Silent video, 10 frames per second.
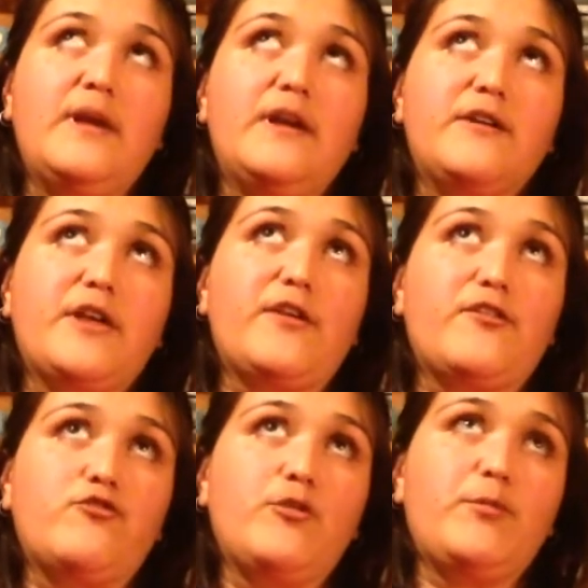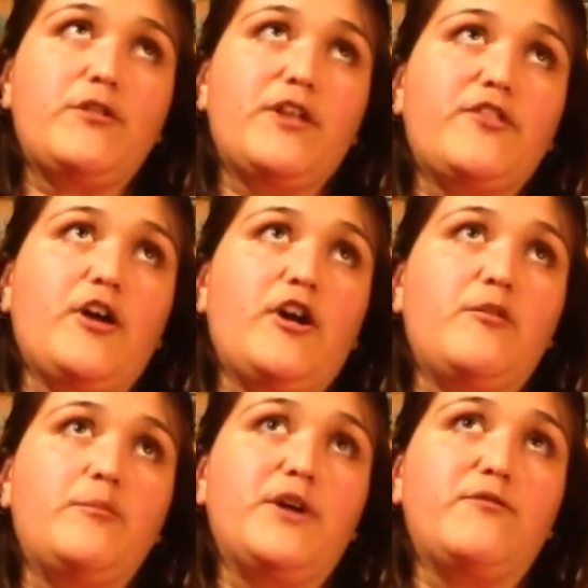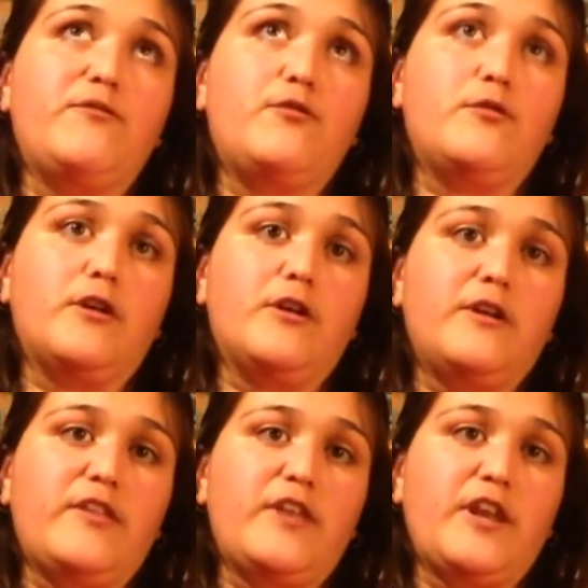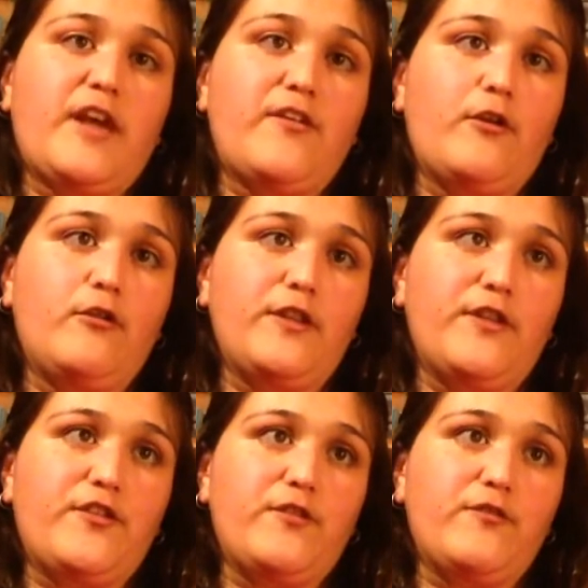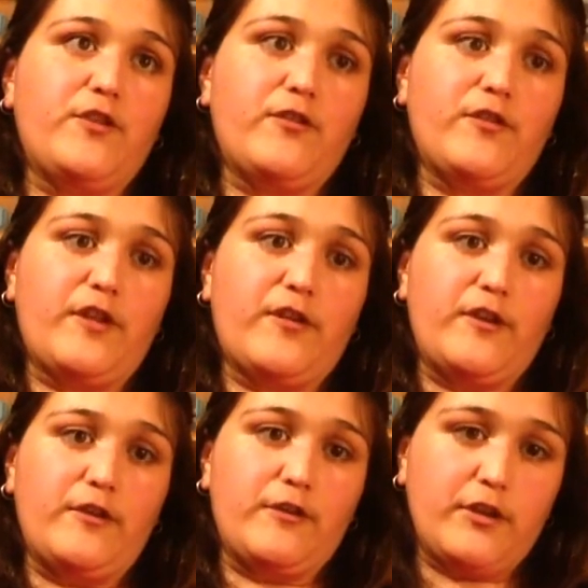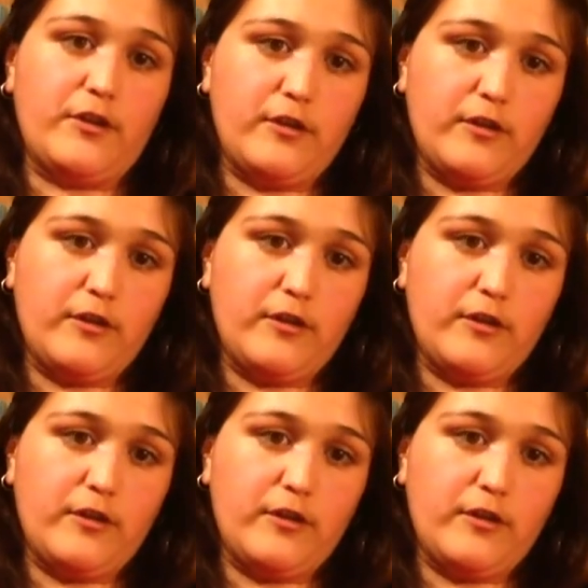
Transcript: Okay, so triple click the home button and then it has a whole list of different things that you can